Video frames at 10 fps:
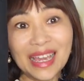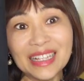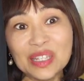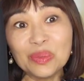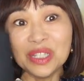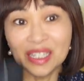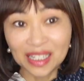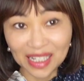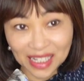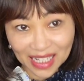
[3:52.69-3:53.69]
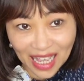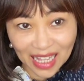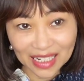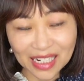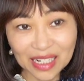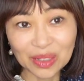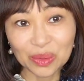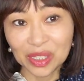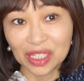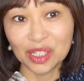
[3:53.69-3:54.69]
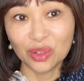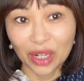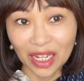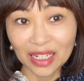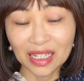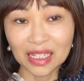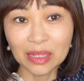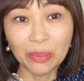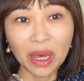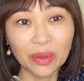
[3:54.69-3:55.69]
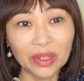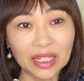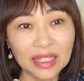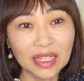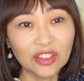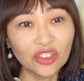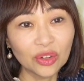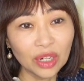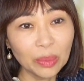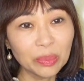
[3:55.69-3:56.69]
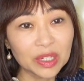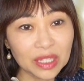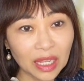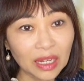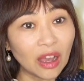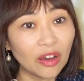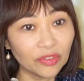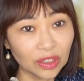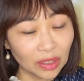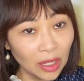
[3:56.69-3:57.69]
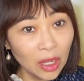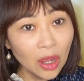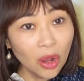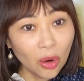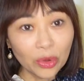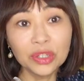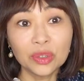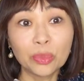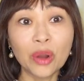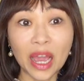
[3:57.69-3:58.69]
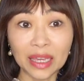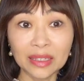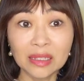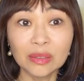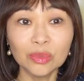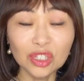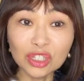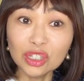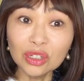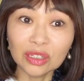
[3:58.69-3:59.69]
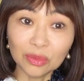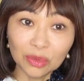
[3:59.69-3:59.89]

It's with a discount, which is great. It's about, I think, 30% off the original price, which is good,